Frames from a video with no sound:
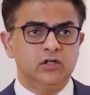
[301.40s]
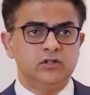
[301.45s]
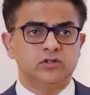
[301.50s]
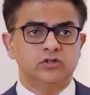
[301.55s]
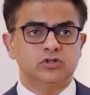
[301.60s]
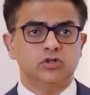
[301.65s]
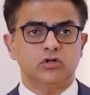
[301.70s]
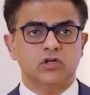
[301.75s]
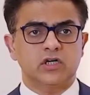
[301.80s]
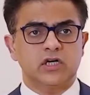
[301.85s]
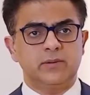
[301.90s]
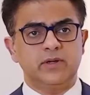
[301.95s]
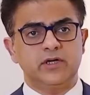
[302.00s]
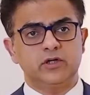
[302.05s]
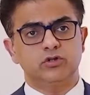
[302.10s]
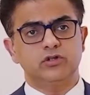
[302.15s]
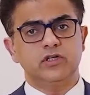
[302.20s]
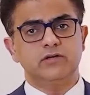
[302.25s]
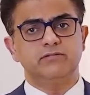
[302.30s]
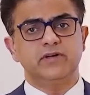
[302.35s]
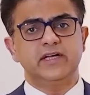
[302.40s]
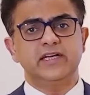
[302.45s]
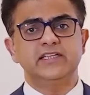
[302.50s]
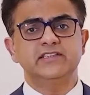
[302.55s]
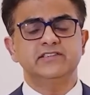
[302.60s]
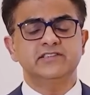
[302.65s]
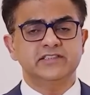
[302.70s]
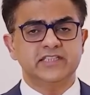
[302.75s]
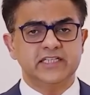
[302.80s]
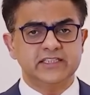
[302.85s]
So coming to the
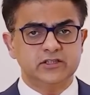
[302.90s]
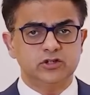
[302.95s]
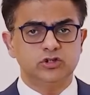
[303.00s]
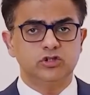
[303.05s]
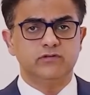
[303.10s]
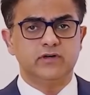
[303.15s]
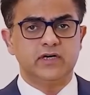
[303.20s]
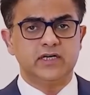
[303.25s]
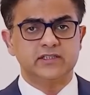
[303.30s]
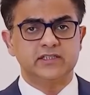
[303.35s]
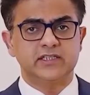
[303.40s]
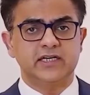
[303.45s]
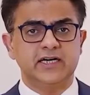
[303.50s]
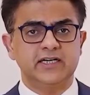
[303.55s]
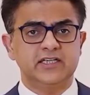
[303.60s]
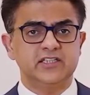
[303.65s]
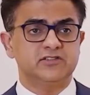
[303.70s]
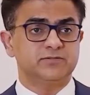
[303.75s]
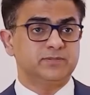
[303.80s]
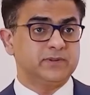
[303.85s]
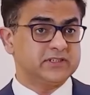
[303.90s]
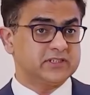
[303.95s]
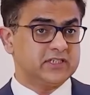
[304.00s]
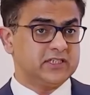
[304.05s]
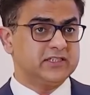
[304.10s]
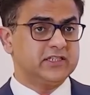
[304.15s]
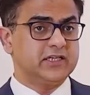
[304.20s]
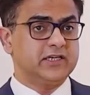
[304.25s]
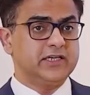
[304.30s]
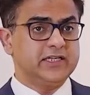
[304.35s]
various stages of arthritis,
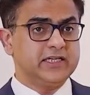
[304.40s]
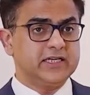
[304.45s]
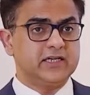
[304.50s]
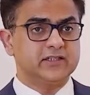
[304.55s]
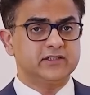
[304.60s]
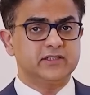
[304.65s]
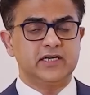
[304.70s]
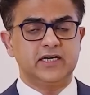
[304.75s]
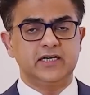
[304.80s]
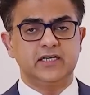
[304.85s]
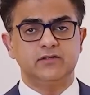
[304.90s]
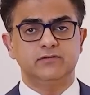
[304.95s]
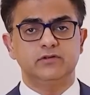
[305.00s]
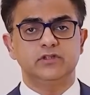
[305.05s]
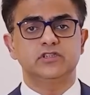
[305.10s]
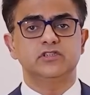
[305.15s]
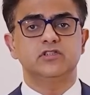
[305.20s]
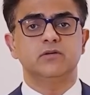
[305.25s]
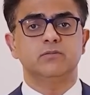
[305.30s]
especially the knee arthritis, which is